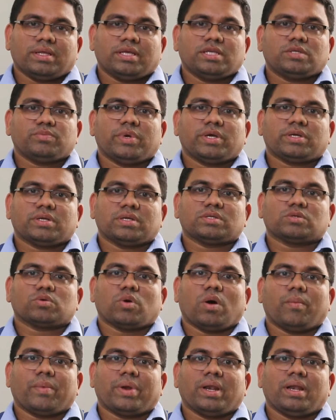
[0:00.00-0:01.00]
these patients
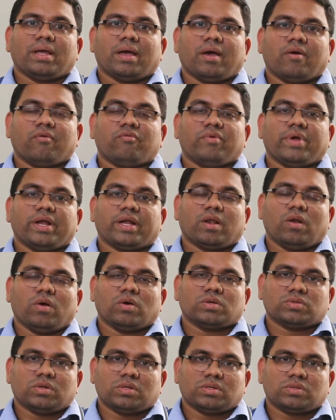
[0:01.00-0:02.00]
commonly have weight loss